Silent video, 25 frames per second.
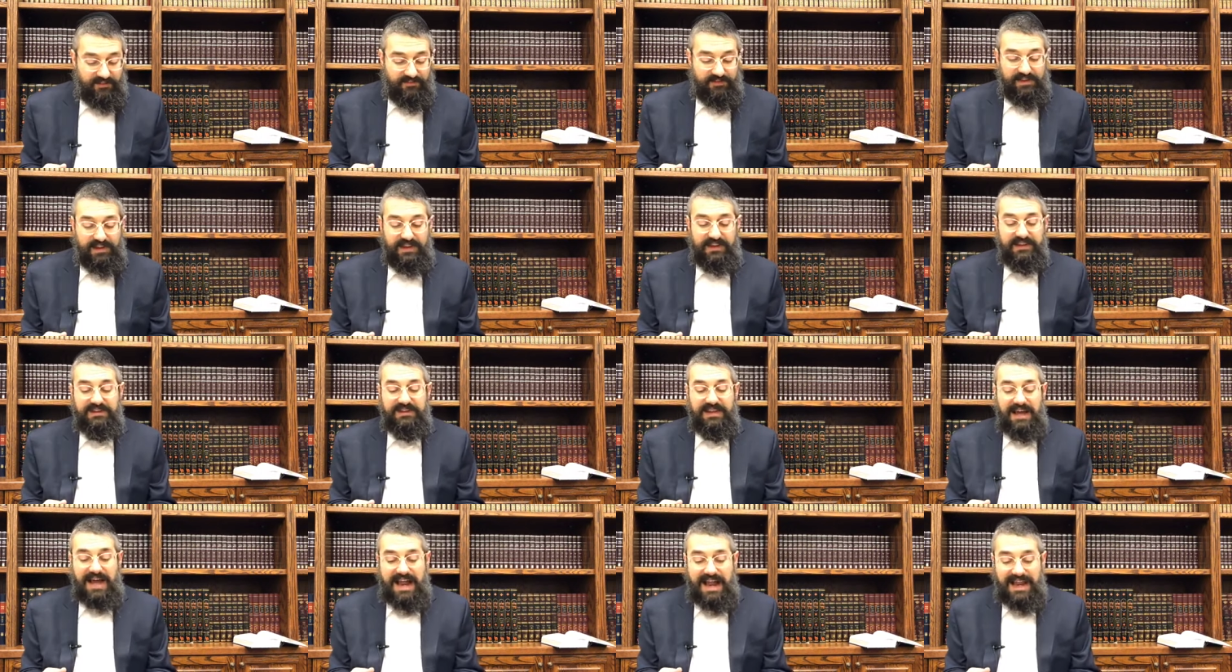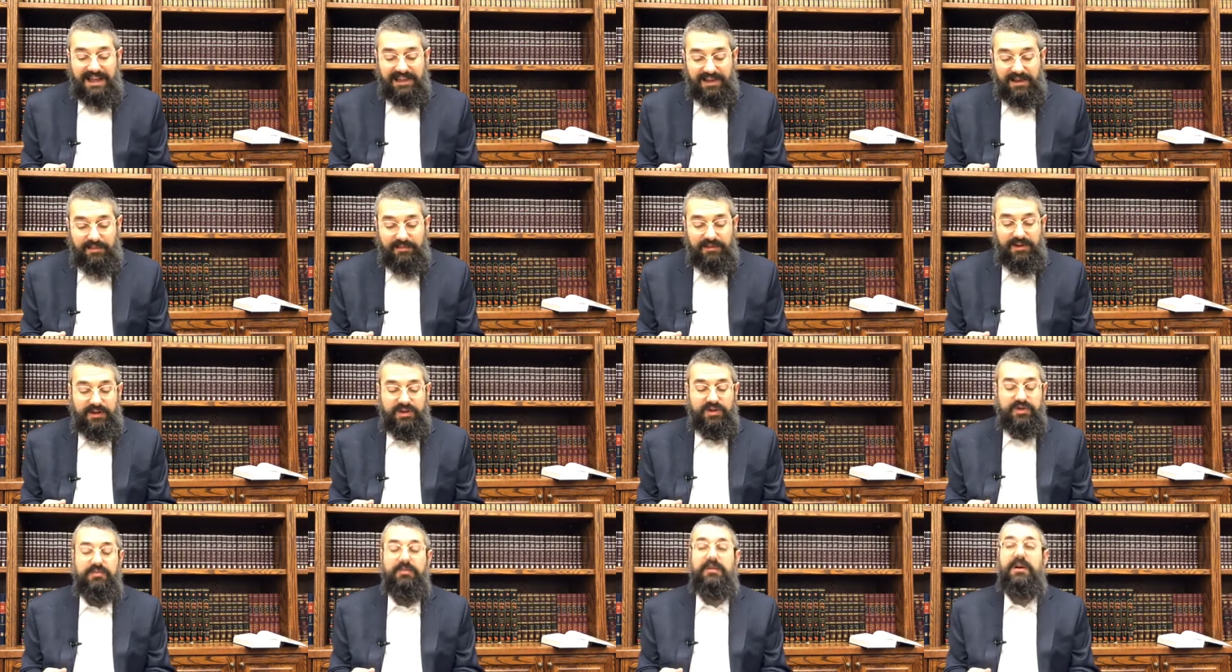
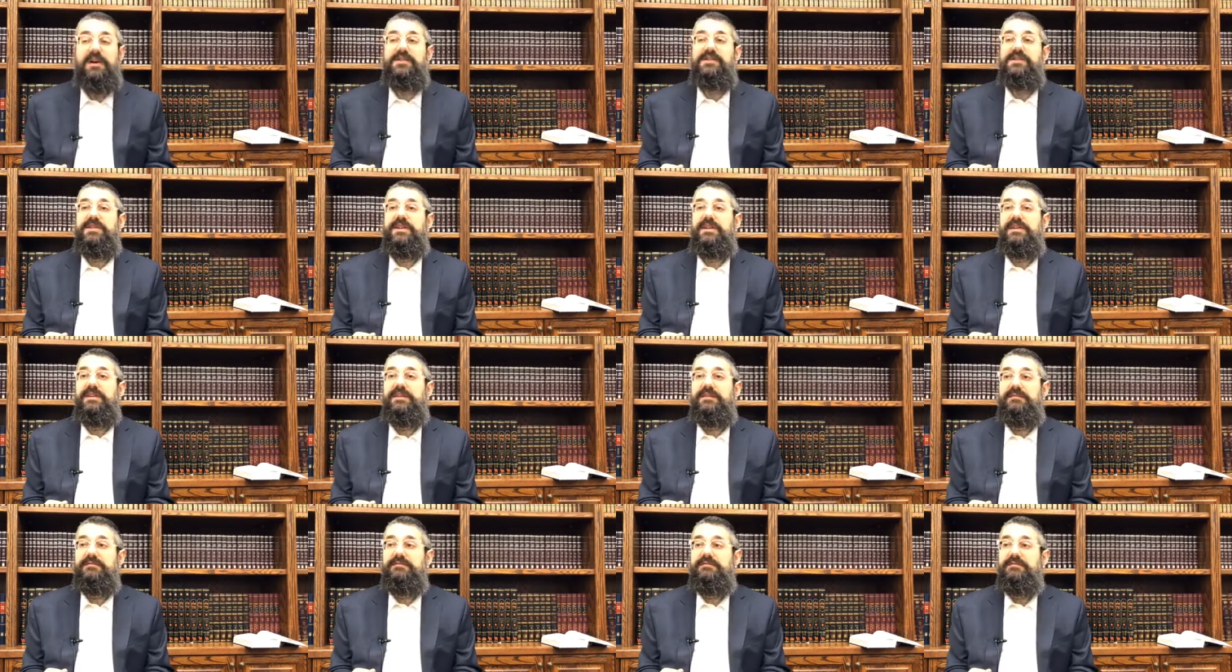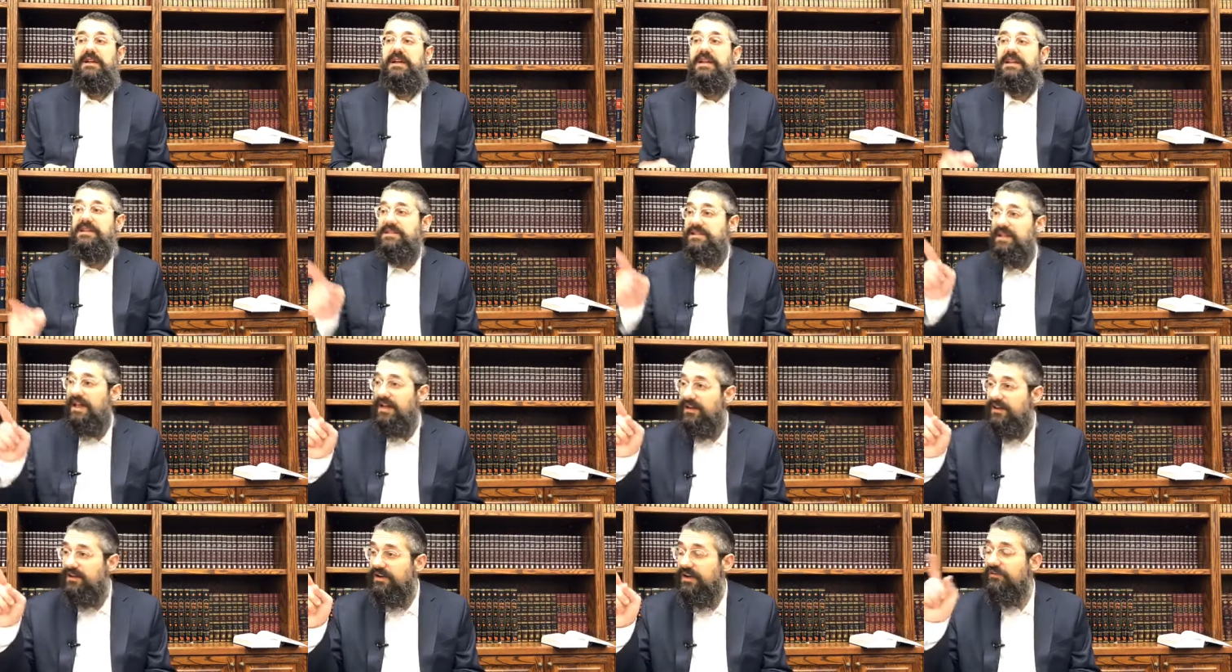It's
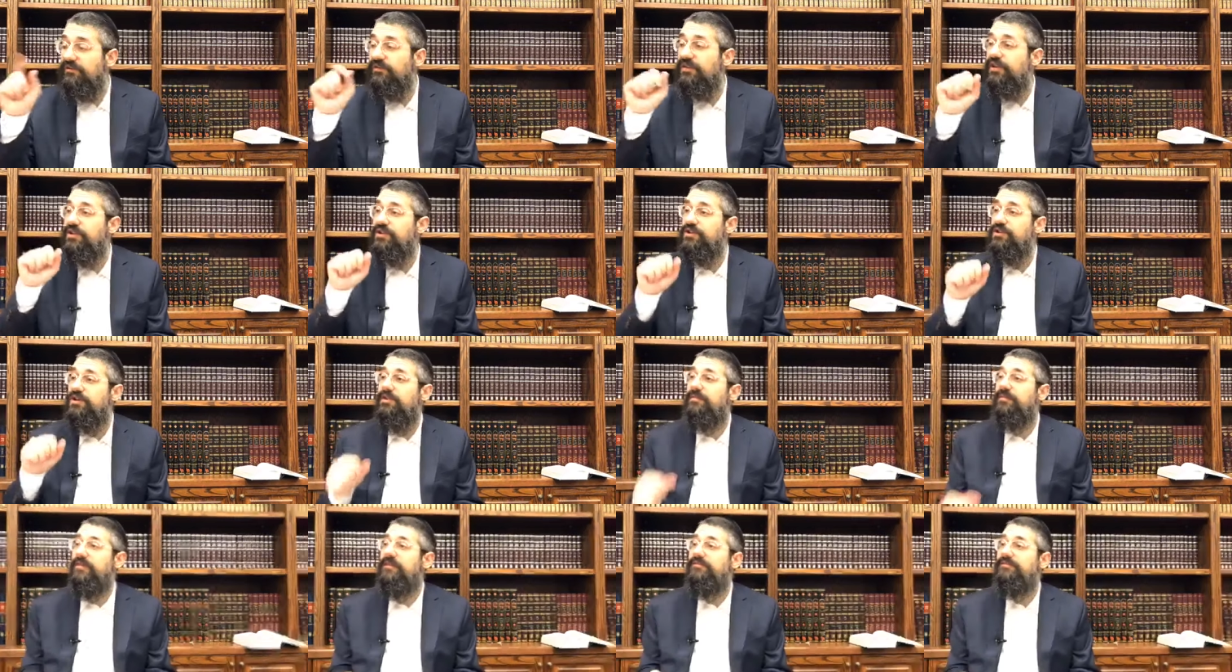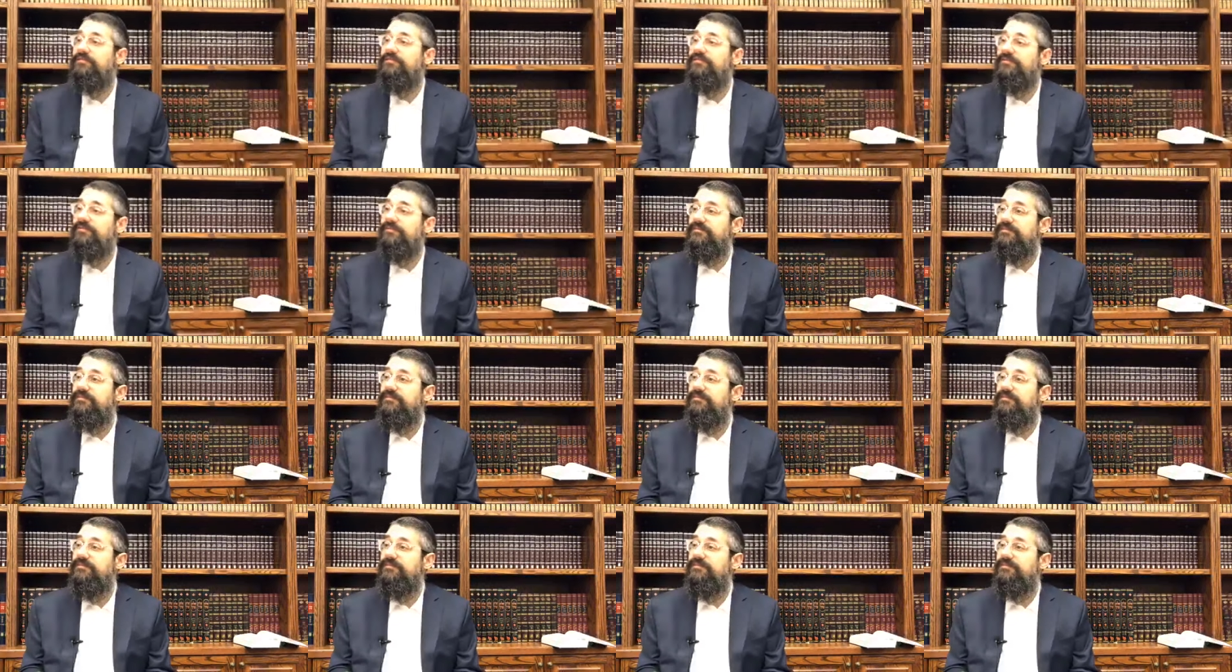not enough to neshama.